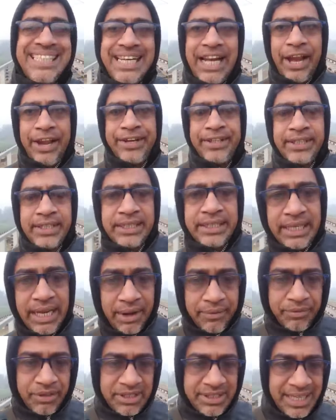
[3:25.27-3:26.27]
tried
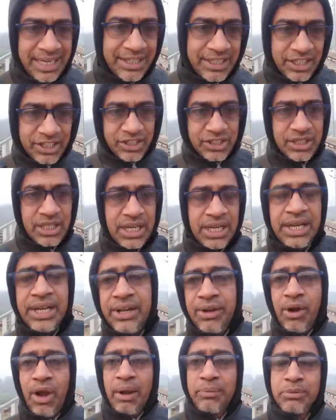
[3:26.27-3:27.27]
every sentence,
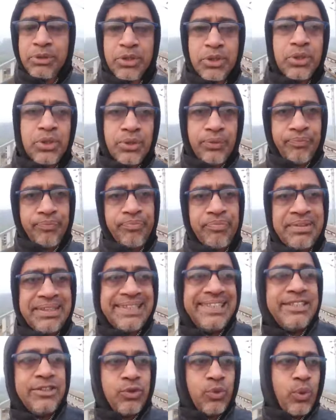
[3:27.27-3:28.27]
you have to do
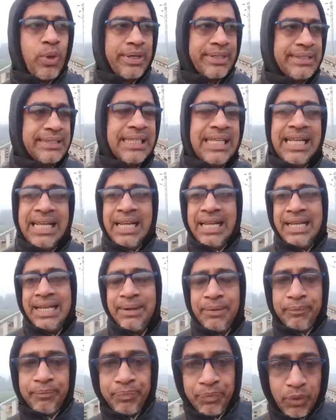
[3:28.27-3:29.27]
these words.
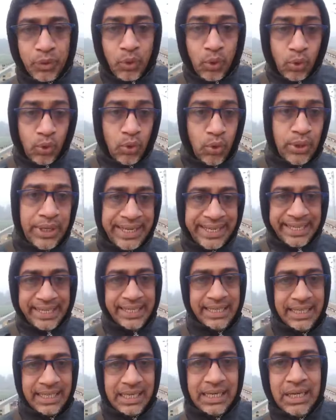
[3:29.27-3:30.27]
Who
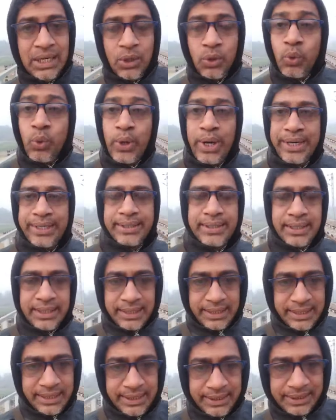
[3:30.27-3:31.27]
he couldn't
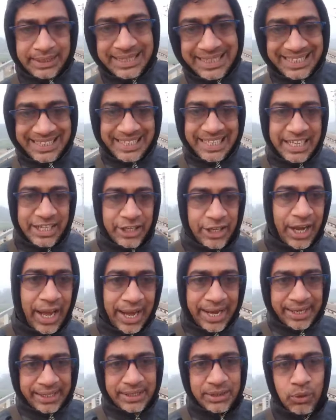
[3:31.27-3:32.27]
read and
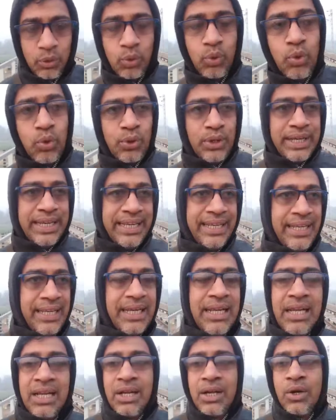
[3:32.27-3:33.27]
write. Who
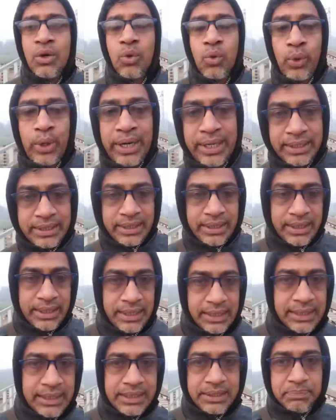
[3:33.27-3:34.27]
he couldn't
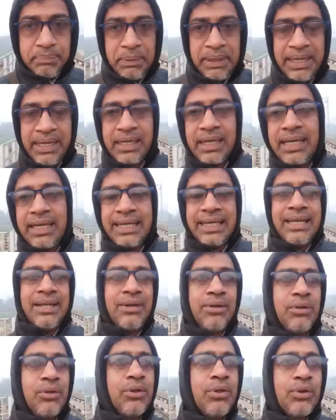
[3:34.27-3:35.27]
speak.
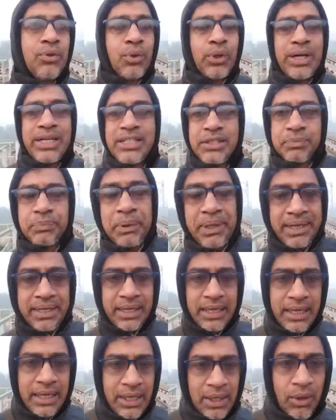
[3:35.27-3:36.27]
He who couldn't
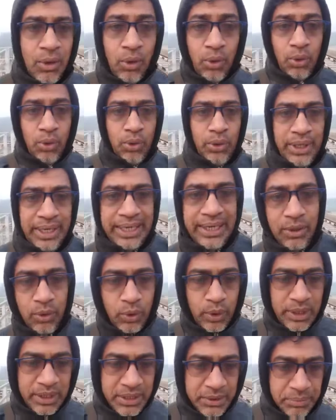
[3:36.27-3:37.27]
speak. Who he
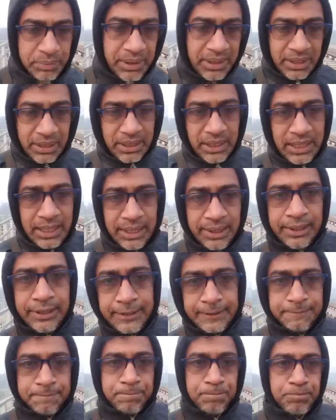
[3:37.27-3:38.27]
couldn't speak.
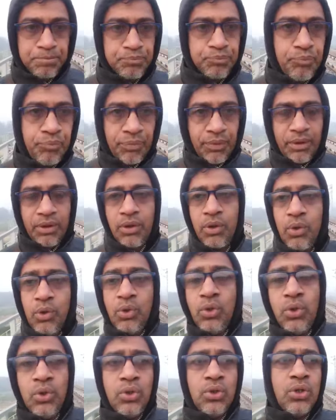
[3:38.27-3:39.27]

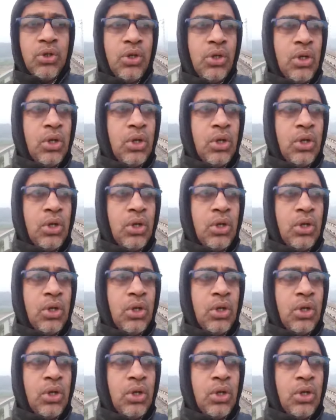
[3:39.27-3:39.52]
Who